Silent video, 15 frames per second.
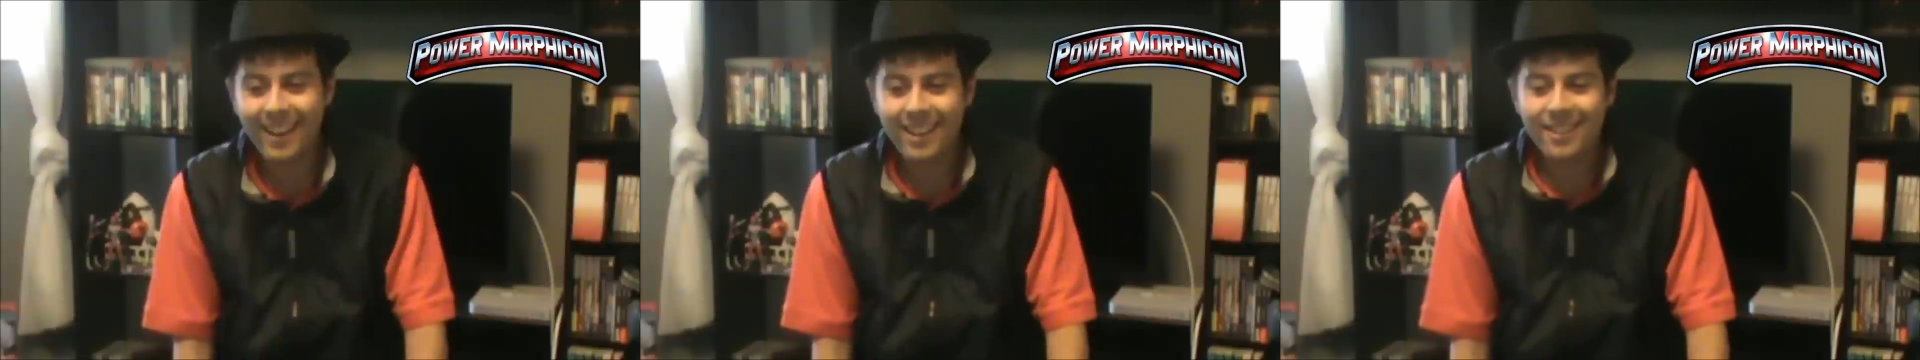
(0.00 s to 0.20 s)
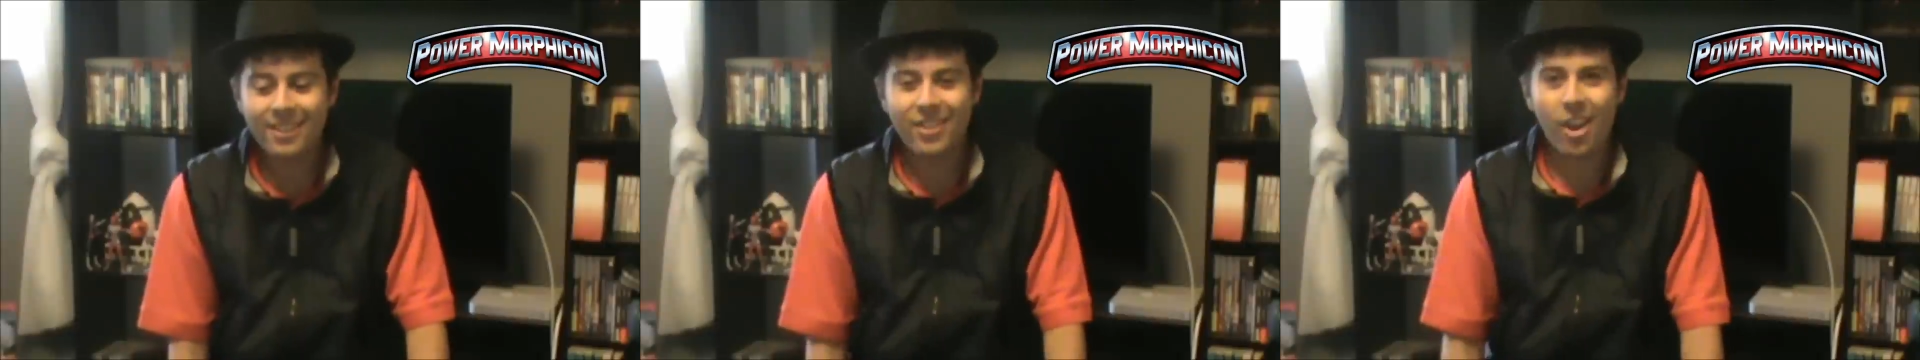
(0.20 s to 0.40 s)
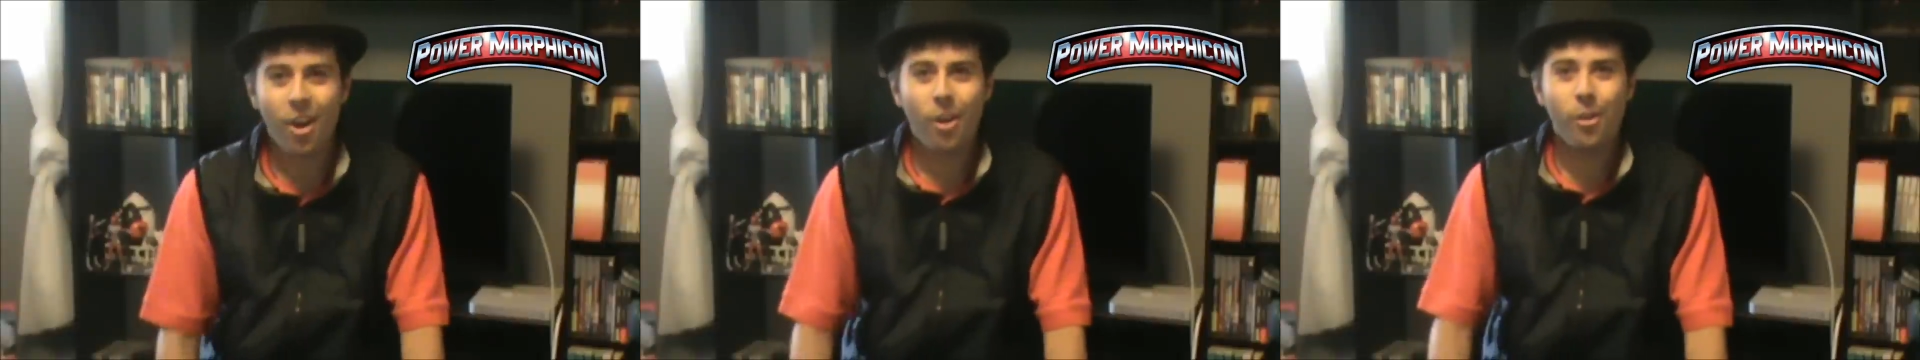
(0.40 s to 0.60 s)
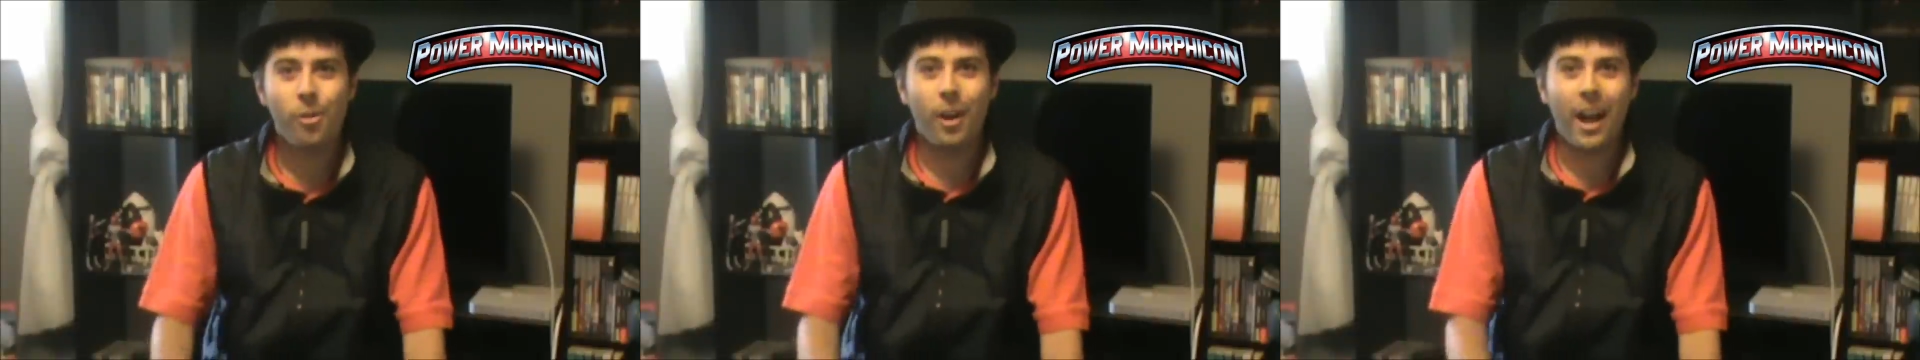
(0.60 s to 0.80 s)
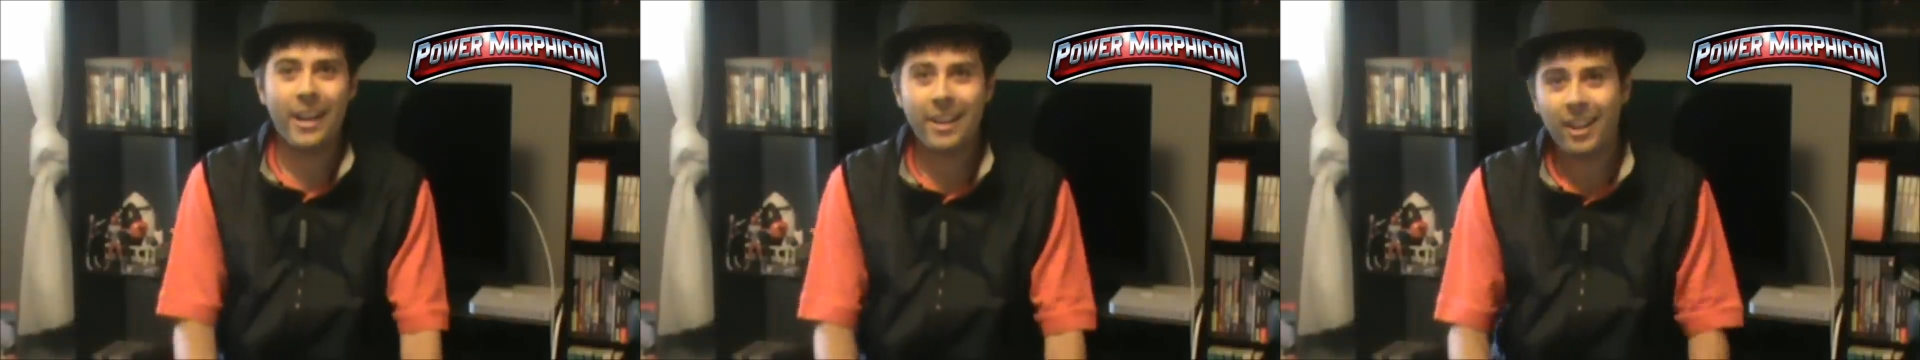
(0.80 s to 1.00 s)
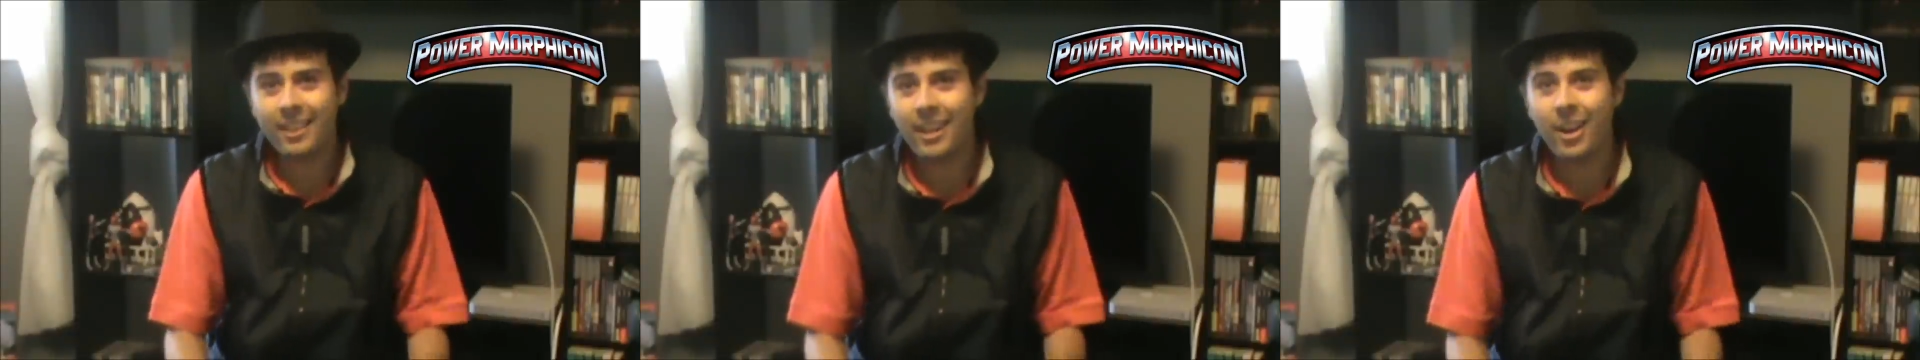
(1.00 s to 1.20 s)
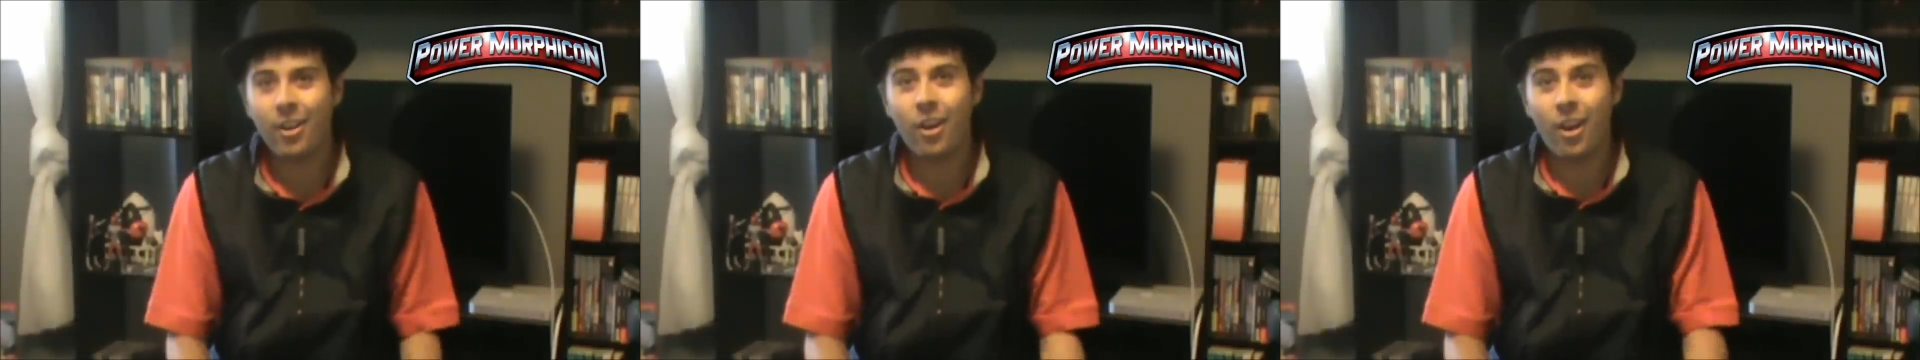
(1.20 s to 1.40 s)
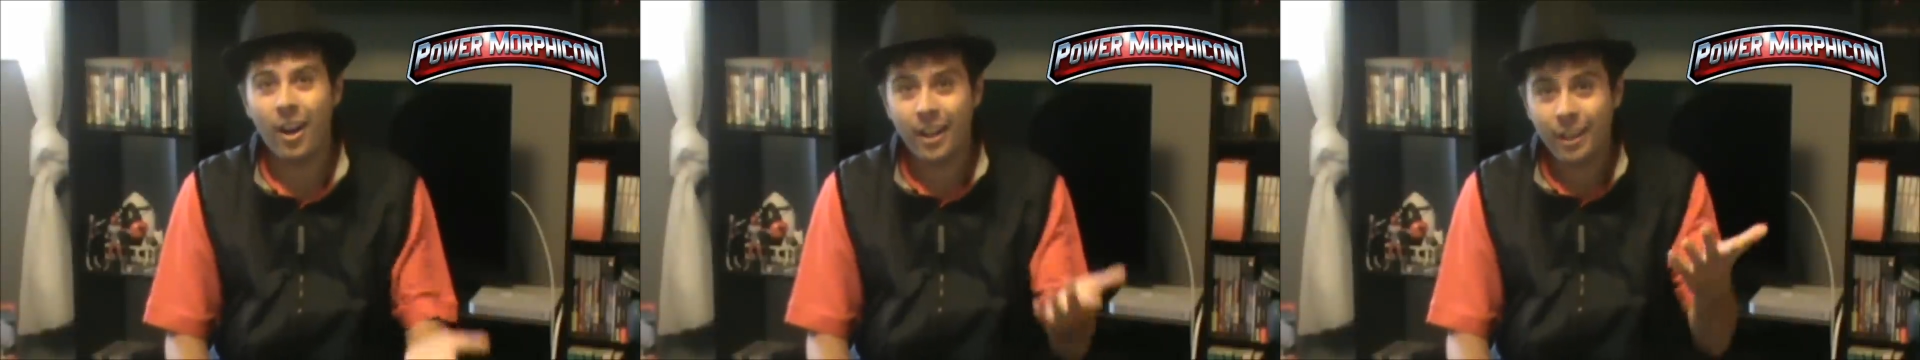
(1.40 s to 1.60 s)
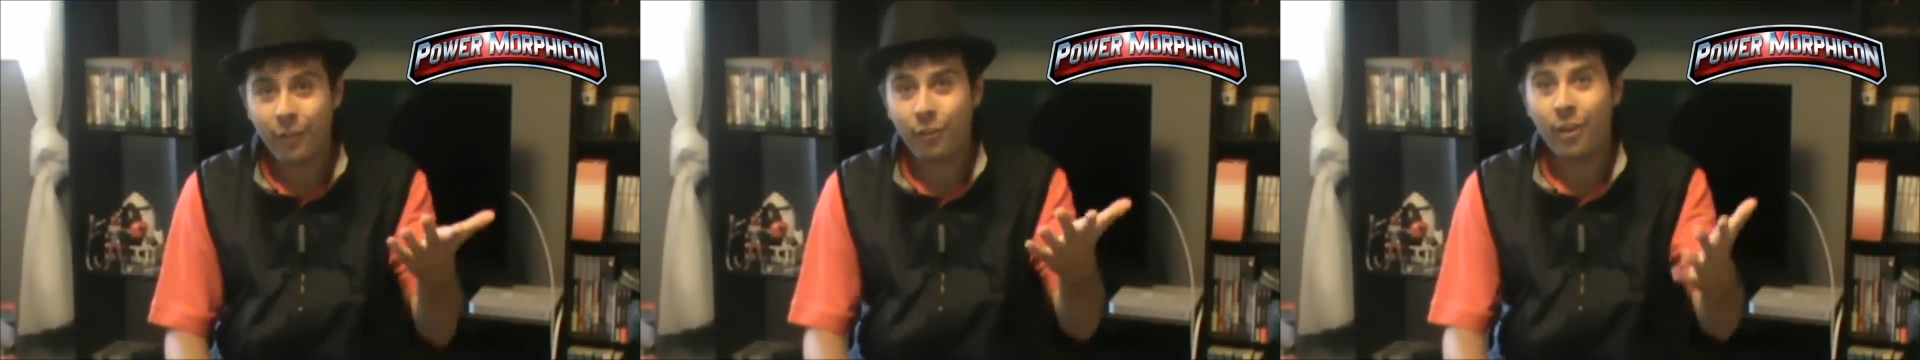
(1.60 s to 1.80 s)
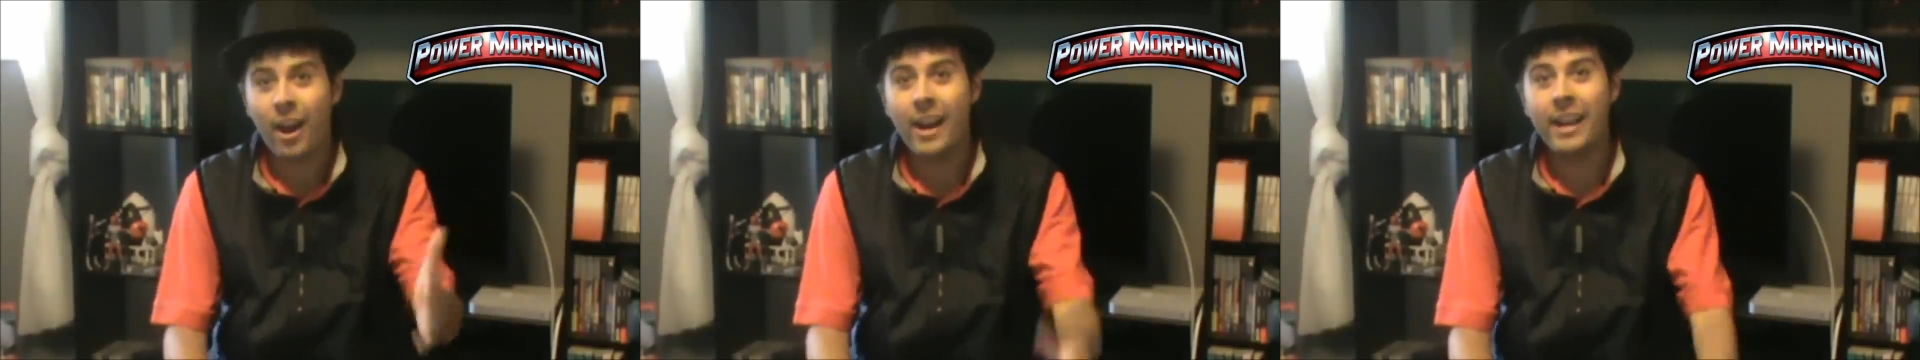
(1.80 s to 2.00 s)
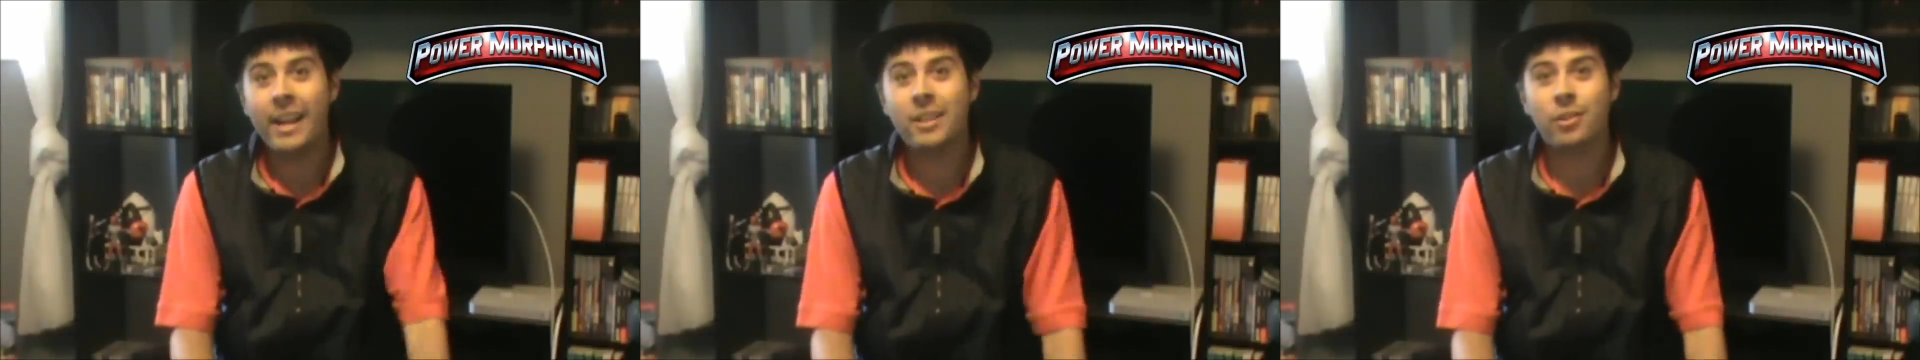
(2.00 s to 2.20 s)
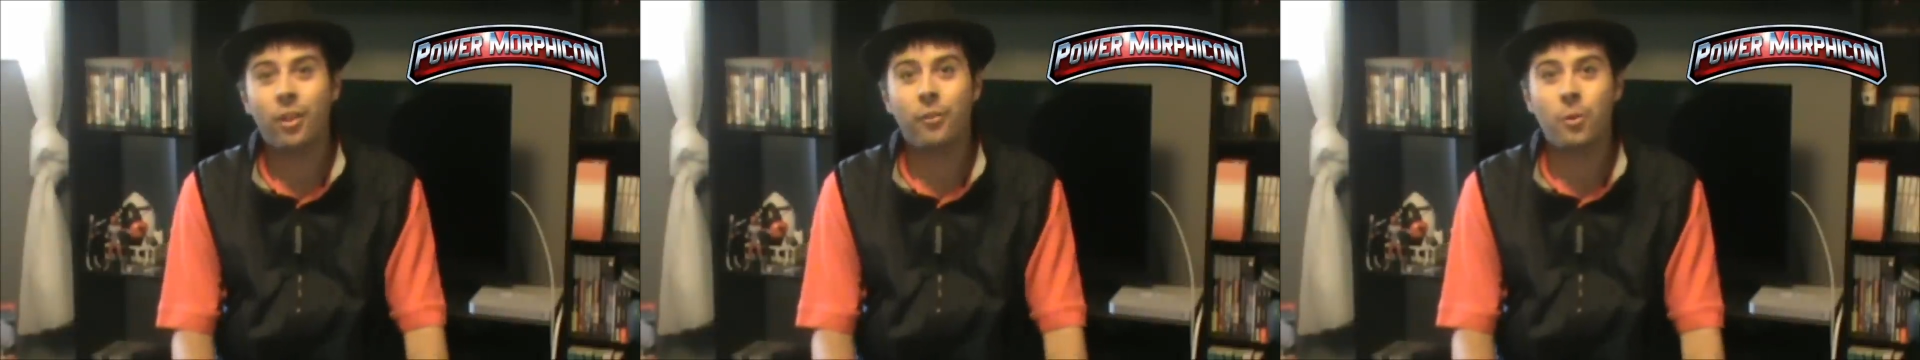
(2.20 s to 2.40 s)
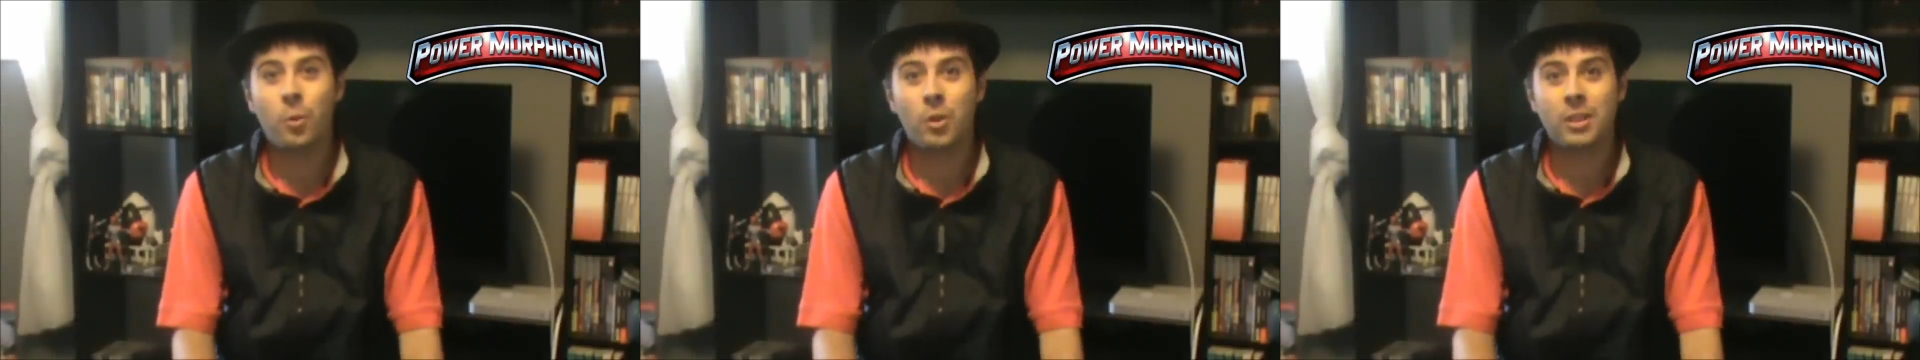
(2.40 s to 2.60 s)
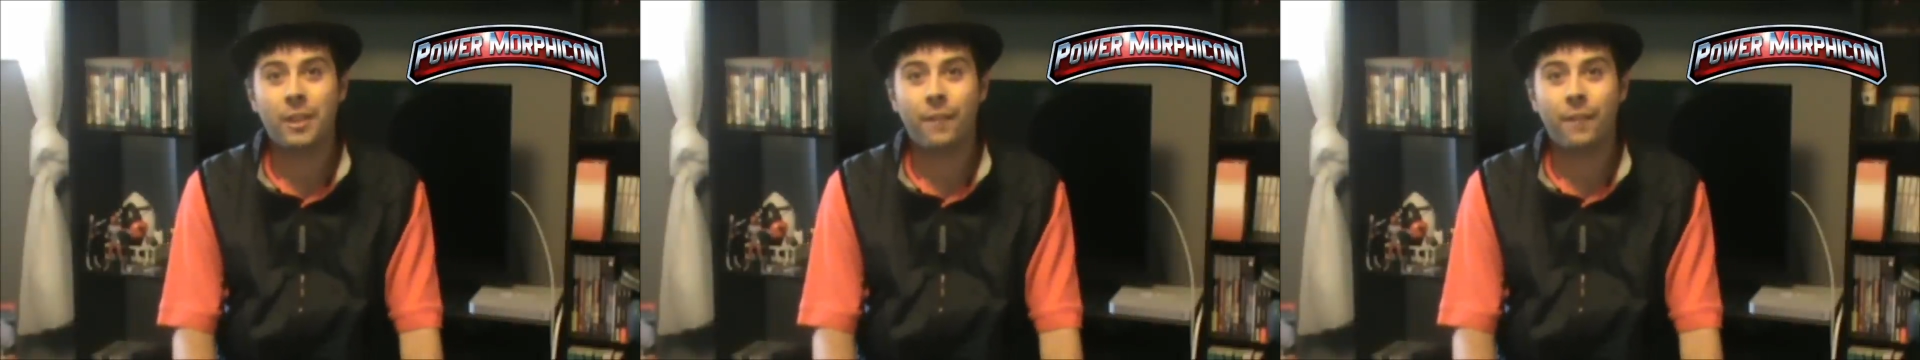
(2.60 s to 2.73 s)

So, I got there on the Friday, so of course,